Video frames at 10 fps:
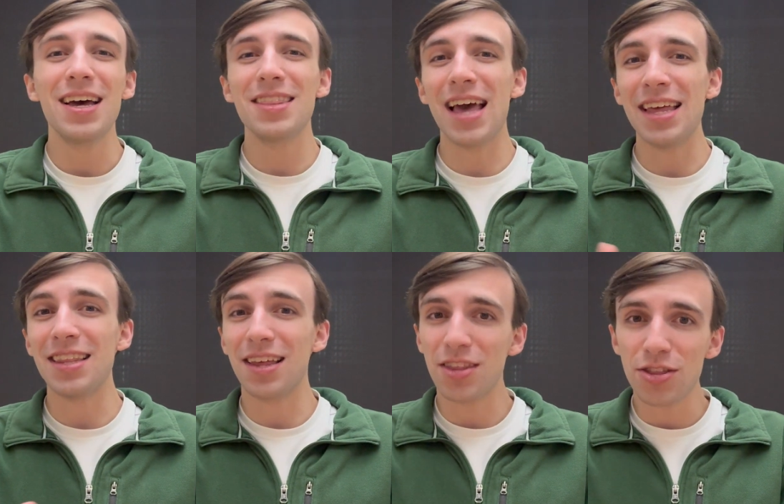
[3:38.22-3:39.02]

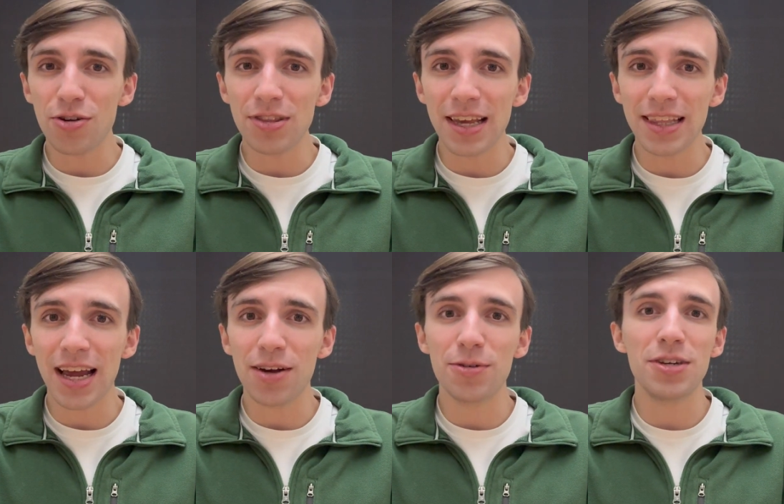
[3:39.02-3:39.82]
Then the third thing that
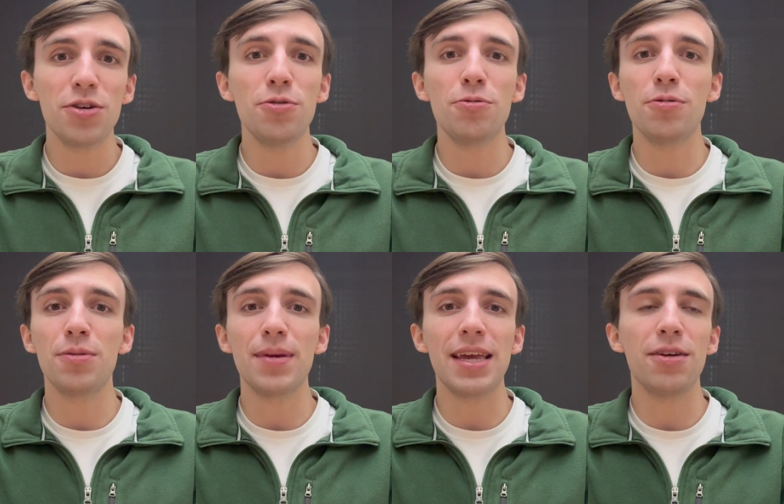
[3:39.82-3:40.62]
I would do would
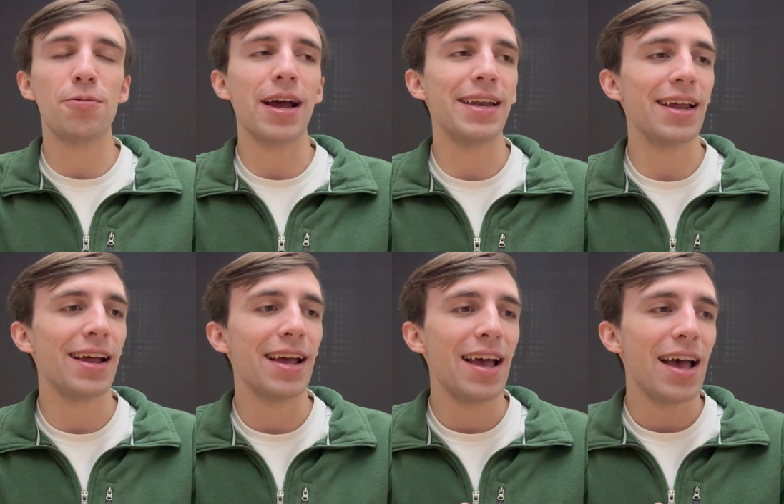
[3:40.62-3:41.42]
be when
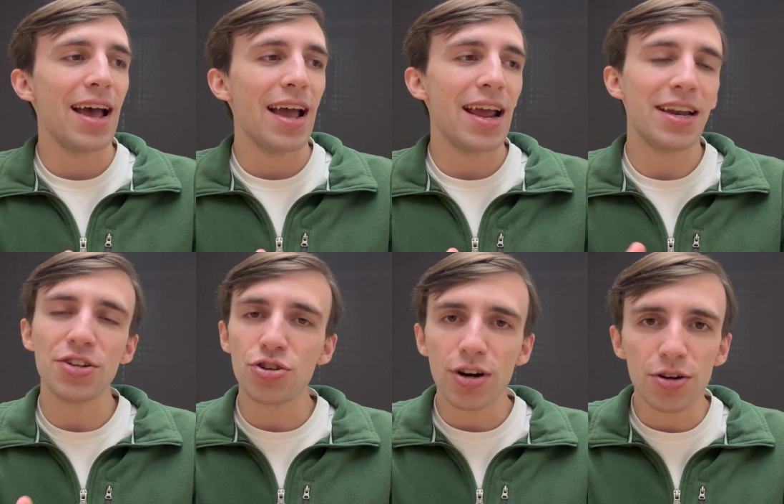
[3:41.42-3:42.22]
an
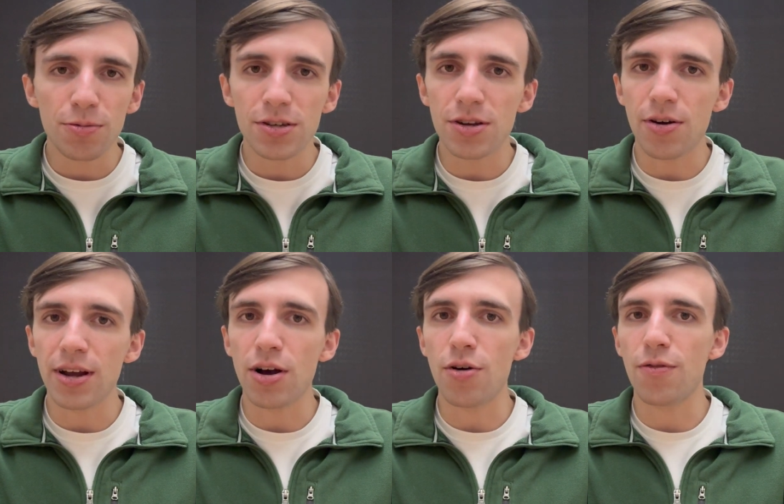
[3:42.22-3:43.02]
instructor was going
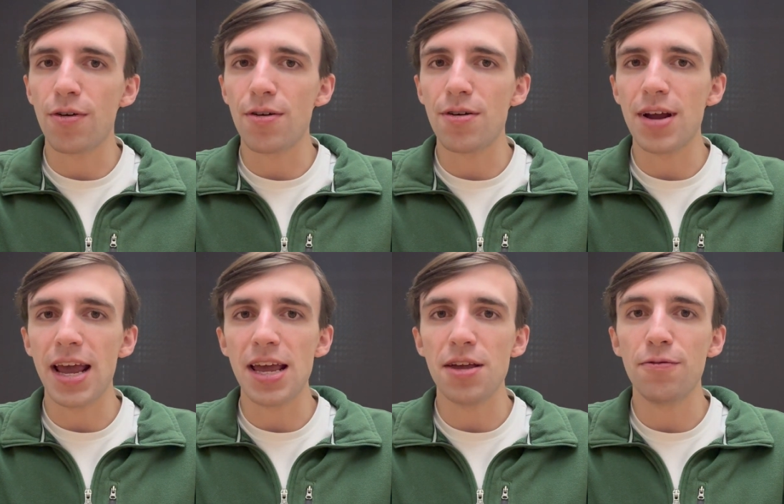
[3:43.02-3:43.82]
over
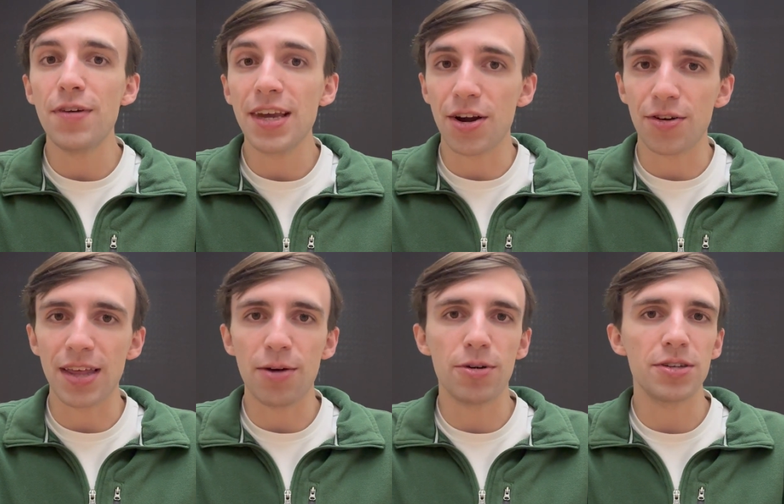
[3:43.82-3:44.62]
a figure
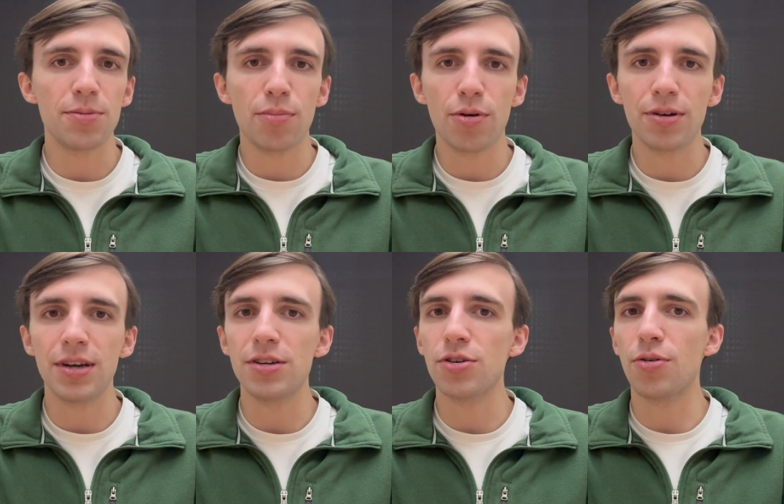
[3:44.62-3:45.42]
that was
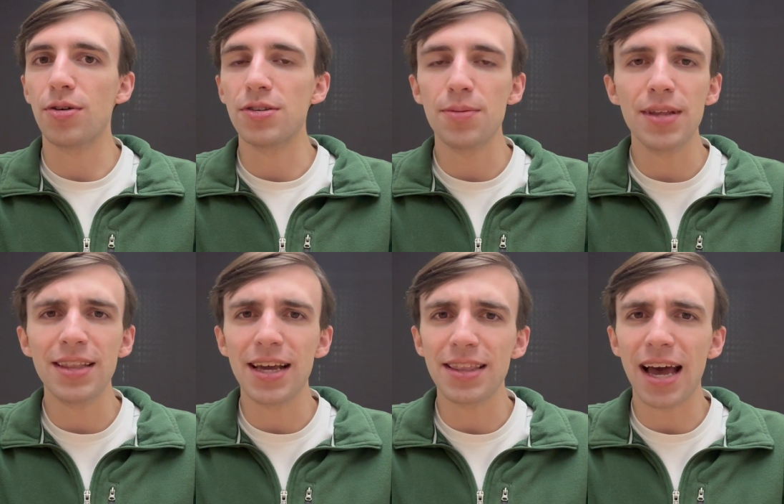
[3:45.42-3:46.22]
important or something
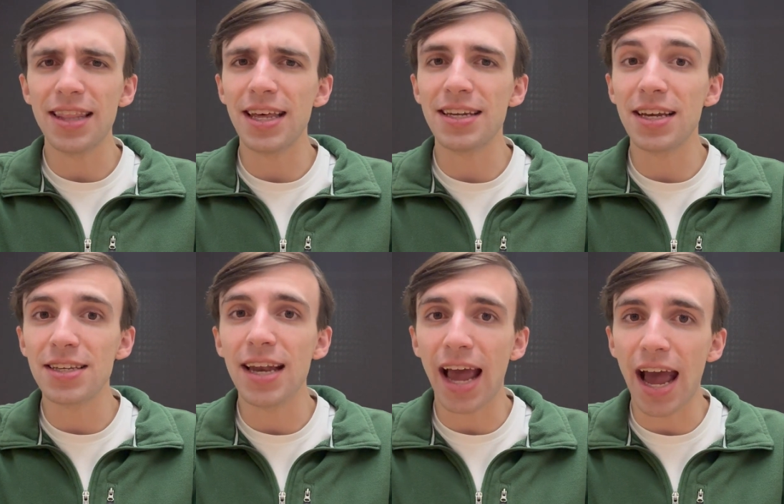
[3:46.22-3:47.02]
like that that doesn't
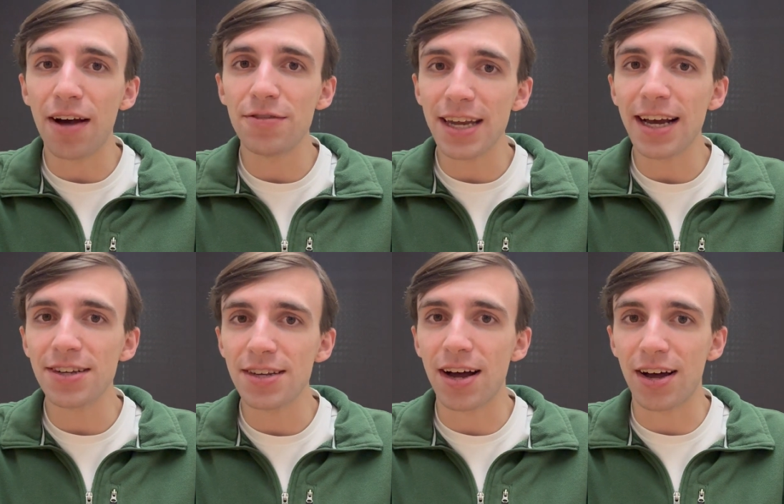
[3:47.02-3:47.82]
have
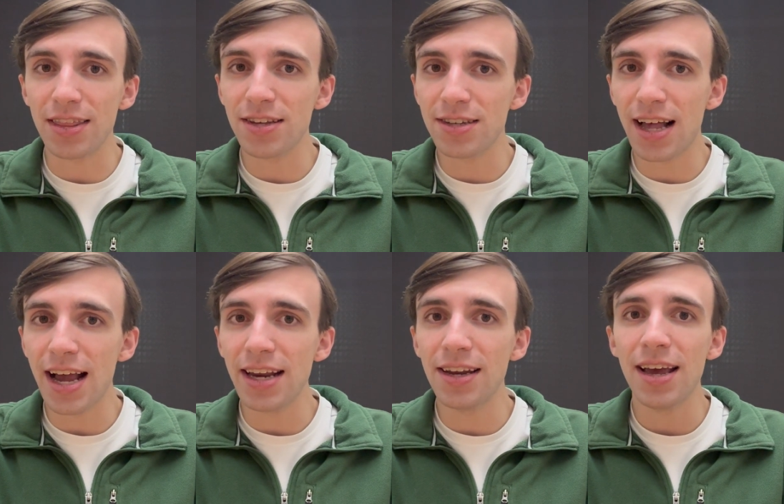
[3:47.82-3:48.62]
text on the slide,